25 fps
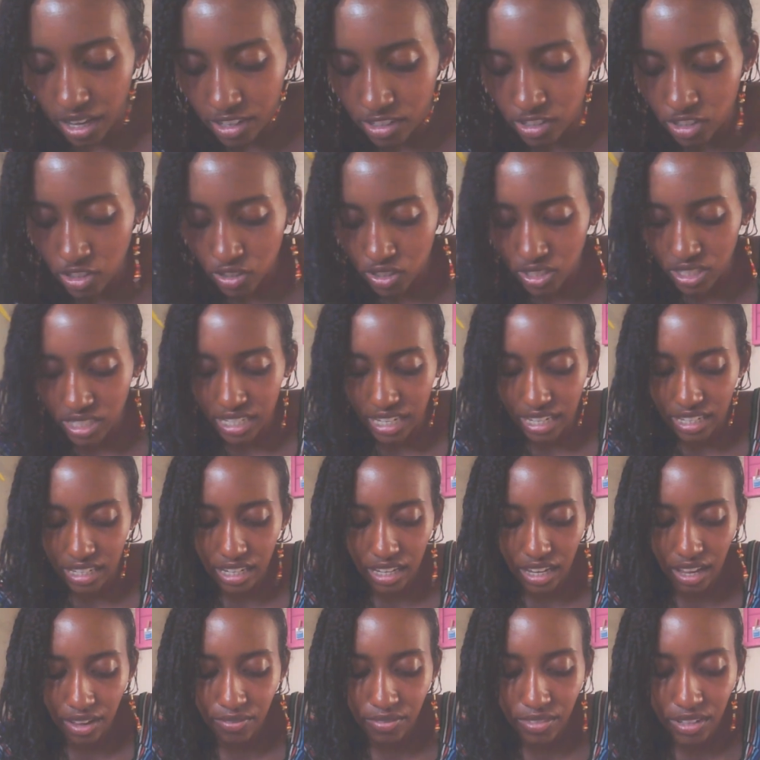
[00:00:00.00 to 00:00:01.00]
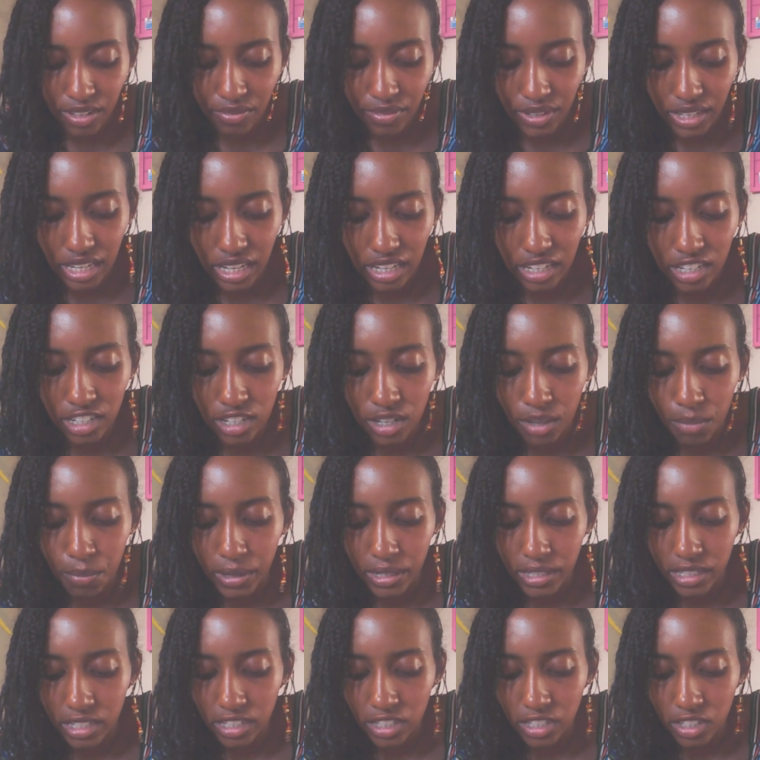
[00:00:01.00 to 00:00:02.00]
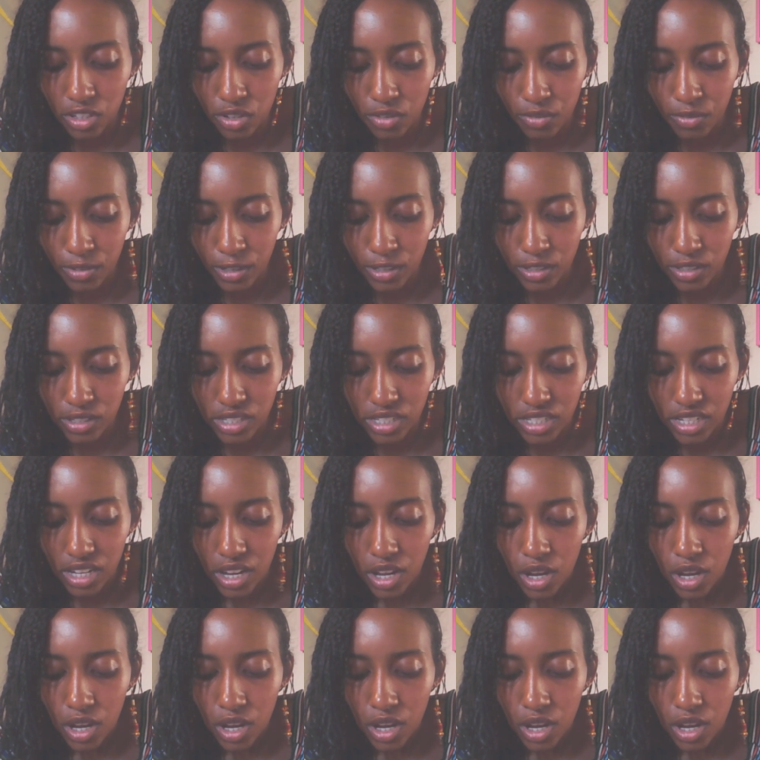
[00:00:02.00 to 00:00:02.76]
understanding of living in an abundant universe